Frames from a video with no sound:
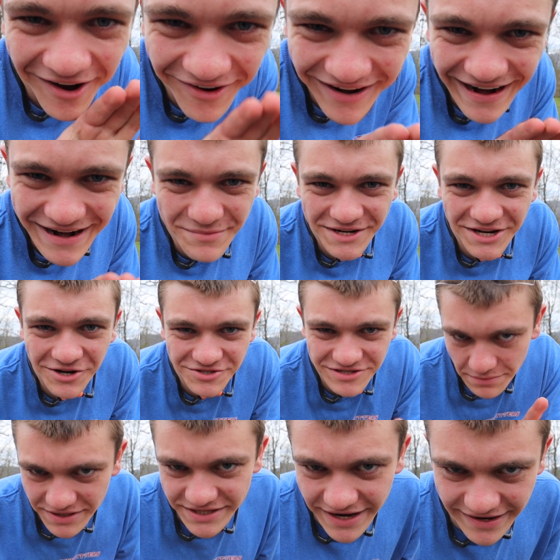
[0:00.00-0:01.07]
Alrighty, my dudes,
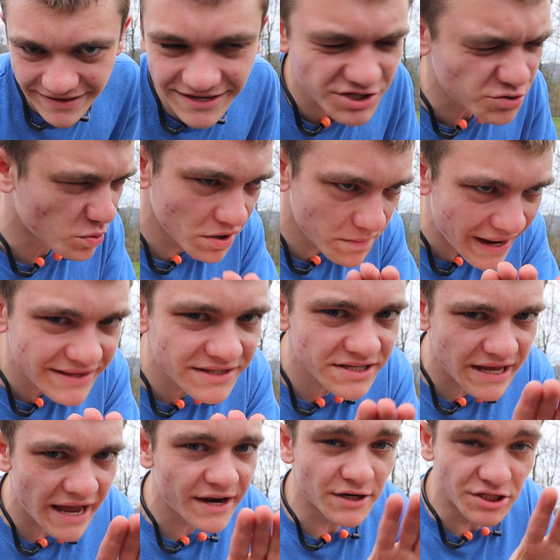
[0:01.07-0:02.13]
let me tell you this. We're about to
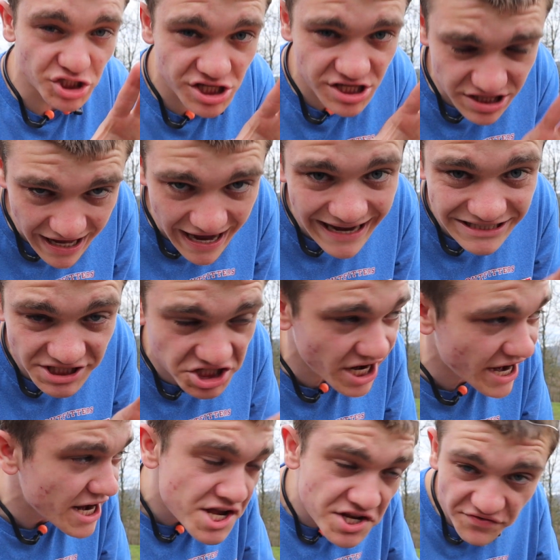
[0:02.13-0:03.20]
take a slight
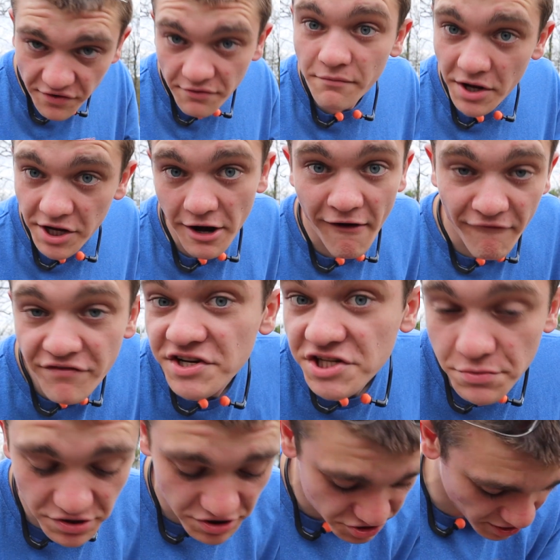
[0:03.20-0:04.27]
change from, you know,
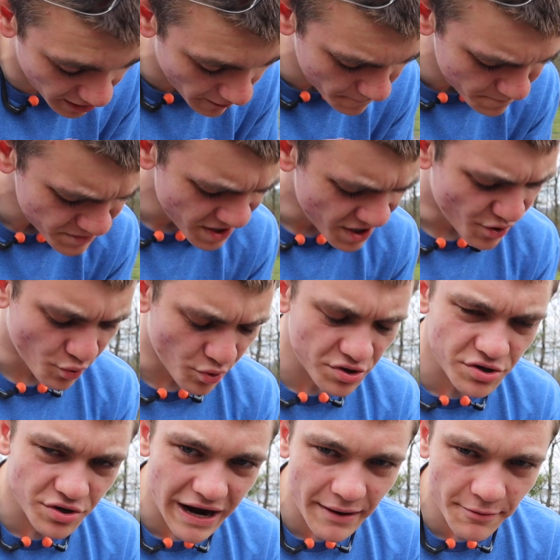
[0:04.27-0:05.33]
fishing with a drone.
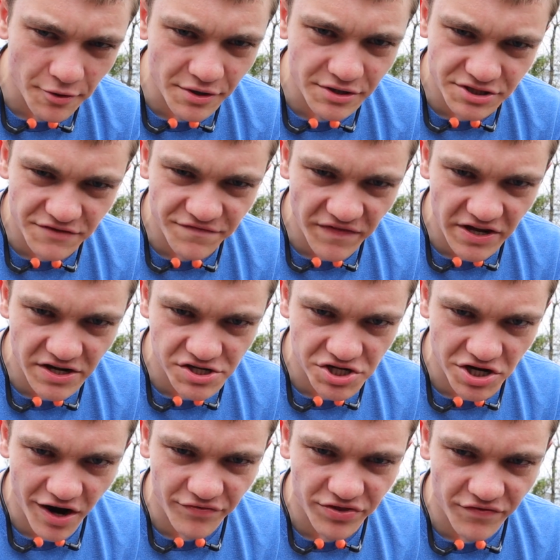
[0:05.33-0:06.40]
I'm going to finish
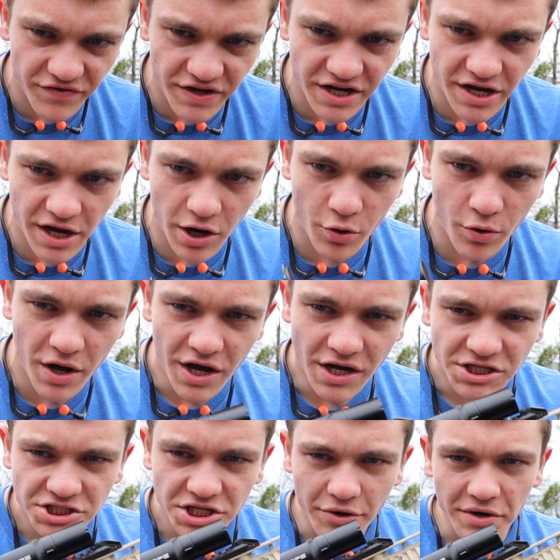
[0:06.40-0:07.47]
off the video
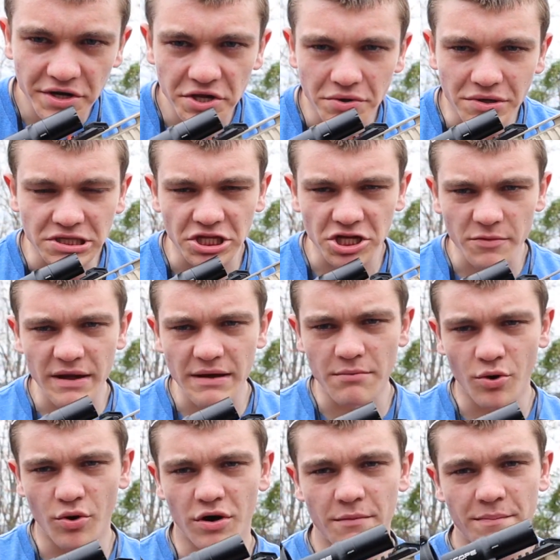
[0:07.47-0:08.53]
showing you a little bit
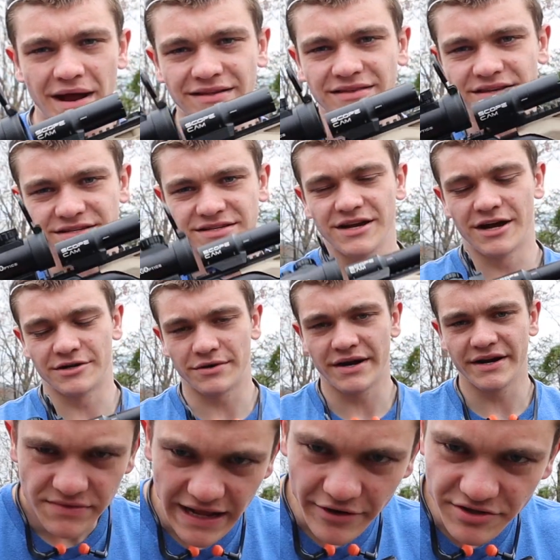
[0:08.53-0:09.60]
more about this gun
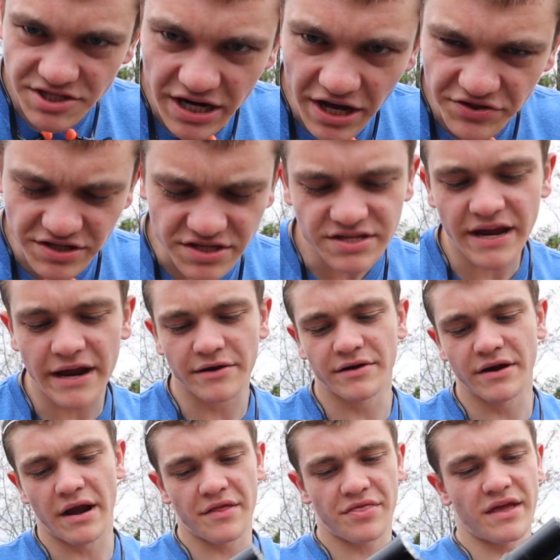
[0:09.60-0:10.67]
right here. Now, it's nothing
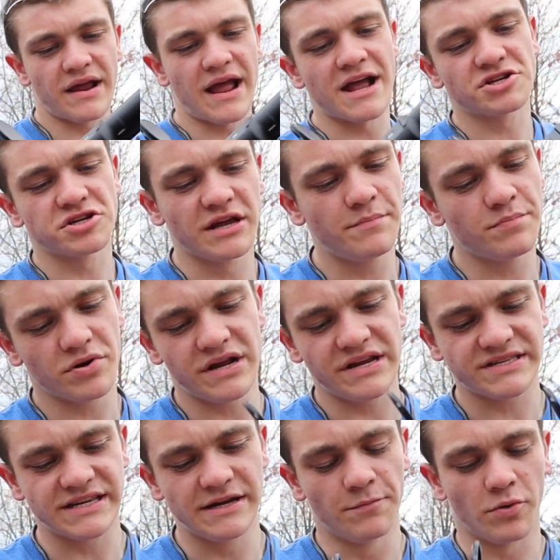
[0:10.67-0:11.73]
scary or anything. Actually, pretty
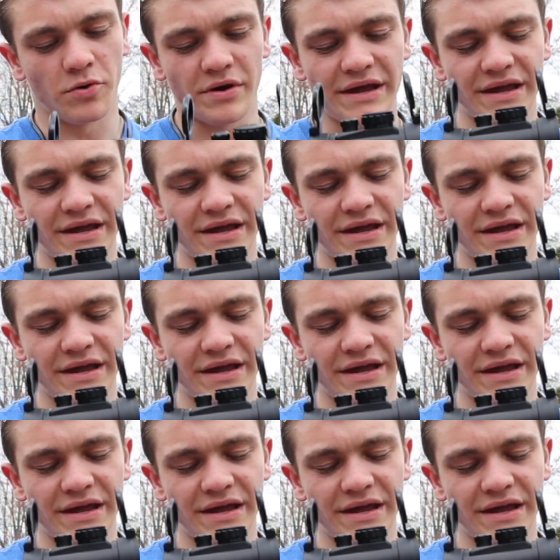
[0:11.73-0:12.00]
simple.